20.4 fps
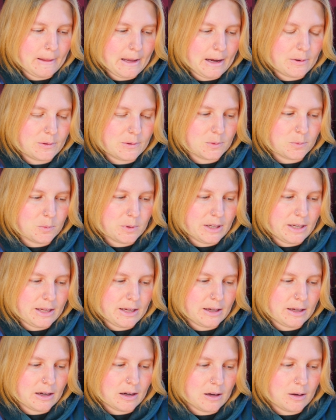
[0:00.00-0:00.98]
I was
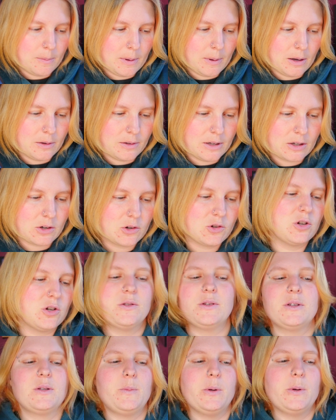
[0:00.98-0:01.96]
reading about Dr.
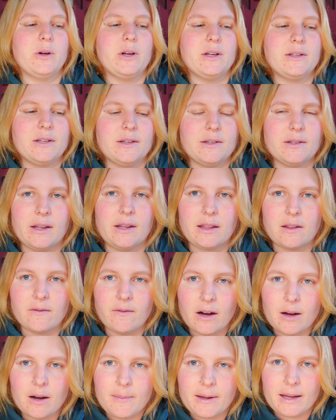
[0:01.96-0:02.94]
Joe's experiences in like the
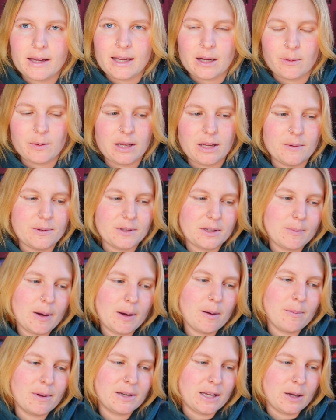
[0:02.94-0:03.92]
very beginning when he was
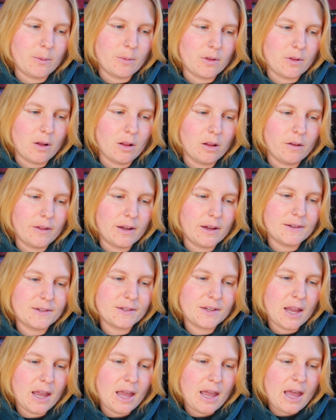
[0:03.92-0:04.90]
experimenting with all of
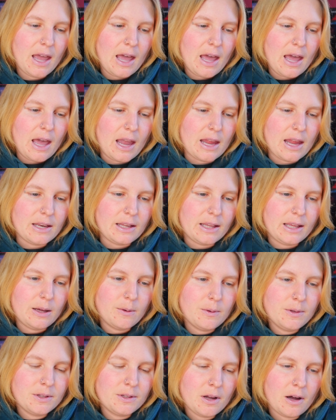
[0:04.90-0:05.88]
this, and
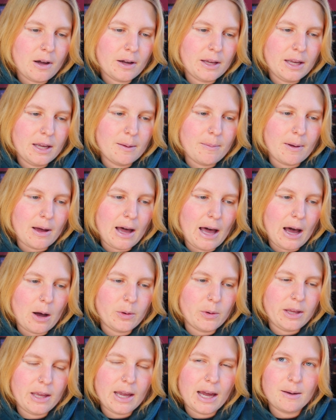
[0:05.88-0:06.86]
he was talking about
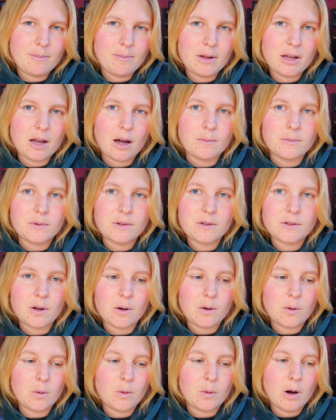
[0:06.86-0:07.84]
how he had become
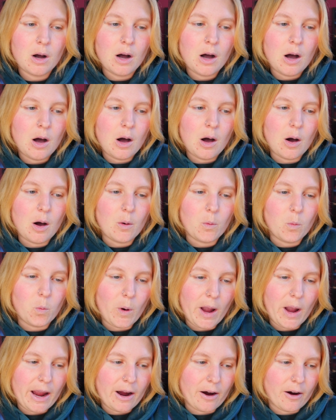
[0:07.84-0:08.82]
so
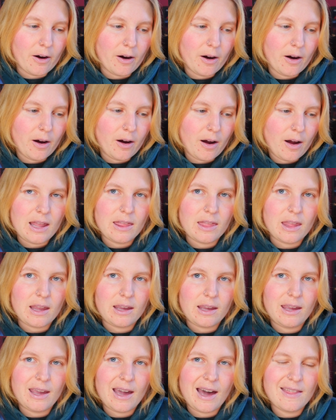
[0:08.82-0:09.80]
aware, and
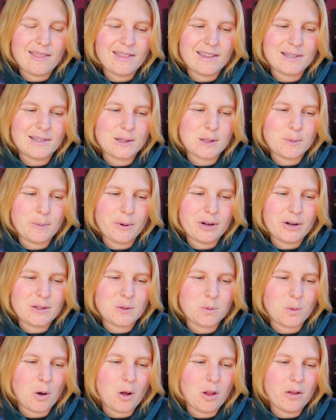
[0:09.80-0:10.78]
like he had this
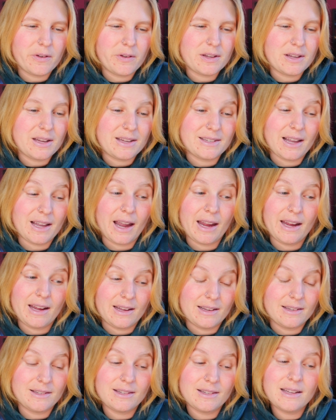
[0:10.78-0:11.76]
experience where all of
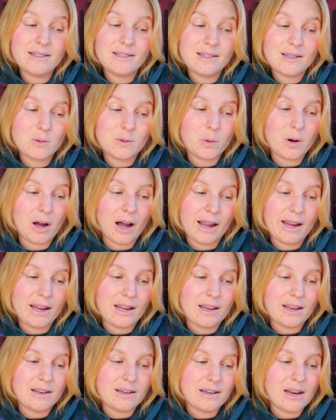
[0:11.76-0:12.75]
his senses were
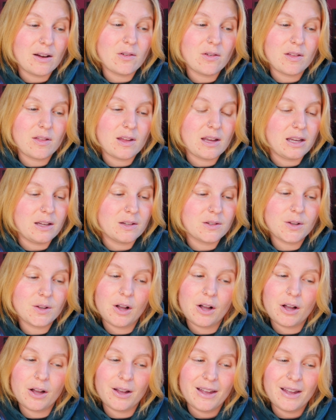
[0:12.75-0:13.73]
heightened, and everything he
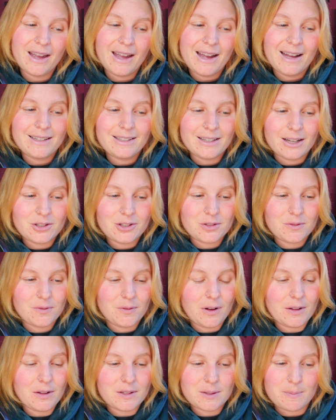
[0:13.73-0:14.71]
saw, touched,
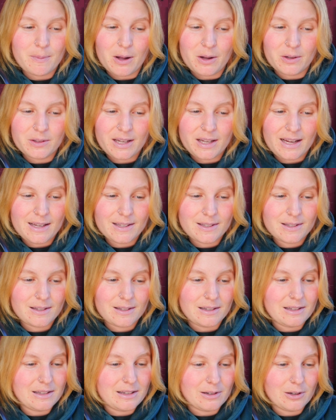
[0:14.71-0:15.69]
felt, smelled,
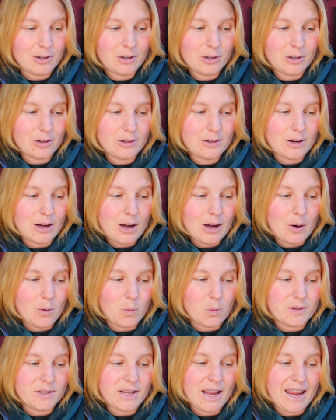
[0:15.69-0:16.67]
tasted, and heard
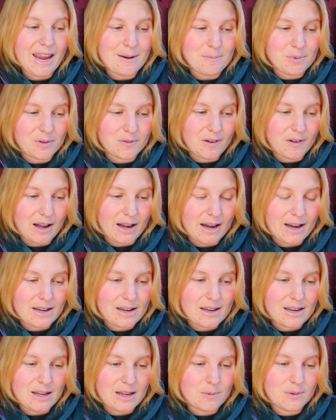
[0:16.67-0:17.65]
was
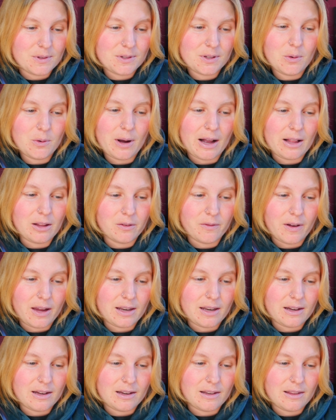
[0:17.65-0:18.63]
amplified, and he was so
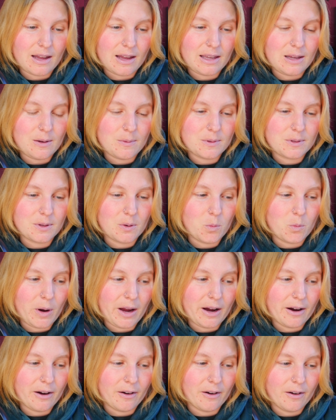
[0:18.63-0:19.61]
elevated that he was
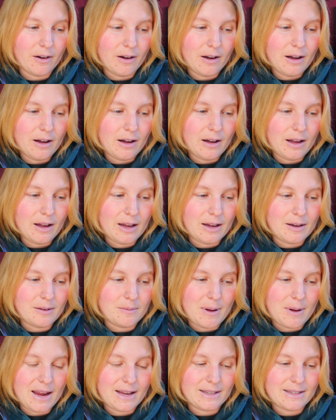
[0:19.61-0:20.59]
aware
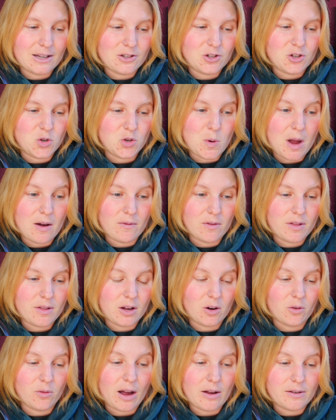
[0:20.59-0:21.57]
and paying attention to
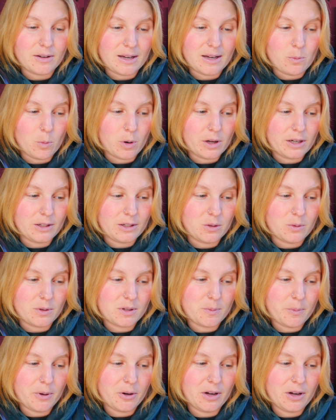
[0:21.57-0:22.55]
everything around him, wanting to
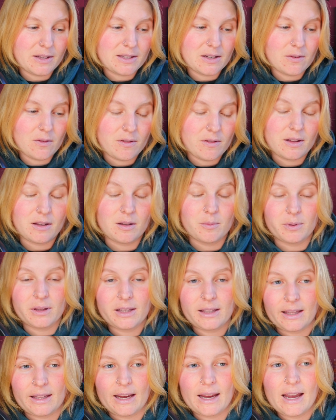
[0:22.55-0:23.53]
experience everything
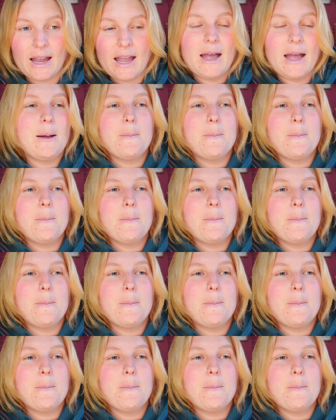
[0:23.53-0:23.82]
completely.